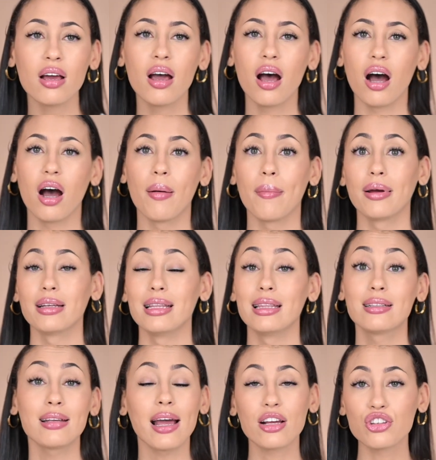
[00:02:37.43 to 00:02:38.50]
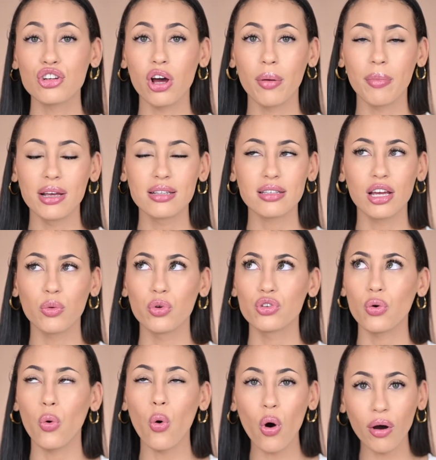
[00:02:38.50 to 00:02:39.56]
The texture on my skin was
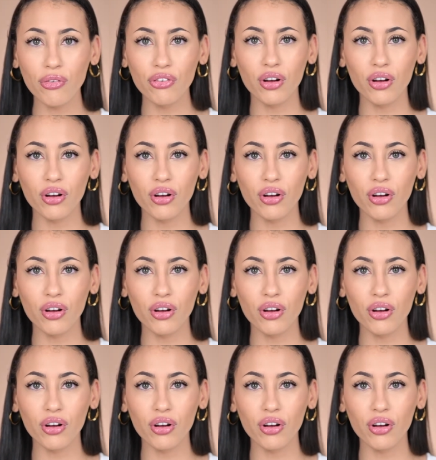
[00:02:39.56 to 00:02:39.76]
awful.